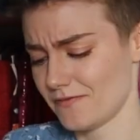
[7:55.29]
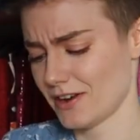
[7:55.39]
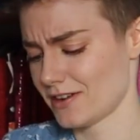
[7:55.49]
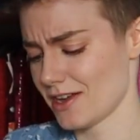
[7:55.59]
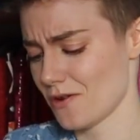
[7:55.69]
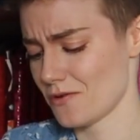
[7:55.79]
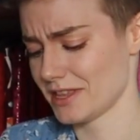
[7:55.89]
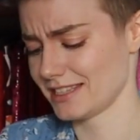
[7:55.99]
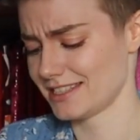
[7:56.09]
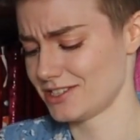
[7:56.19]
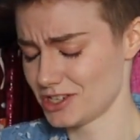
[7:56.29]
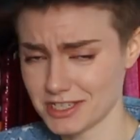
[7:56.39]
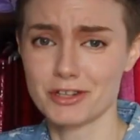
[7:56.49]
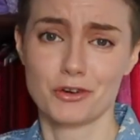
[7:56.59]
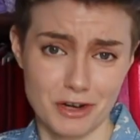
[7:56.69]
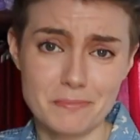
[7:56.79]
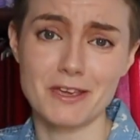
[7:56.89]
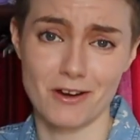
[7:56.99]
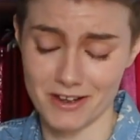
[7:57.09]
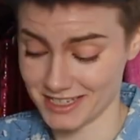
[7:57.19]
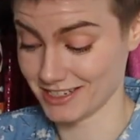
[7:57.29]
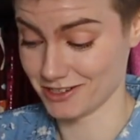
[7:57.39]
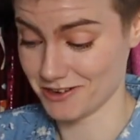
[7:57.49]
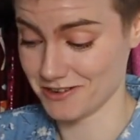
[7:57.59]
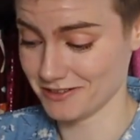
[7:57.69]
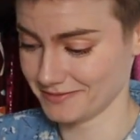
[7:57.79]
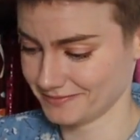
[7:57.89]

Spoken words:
Very, oh, that's just a creepy haunted doll.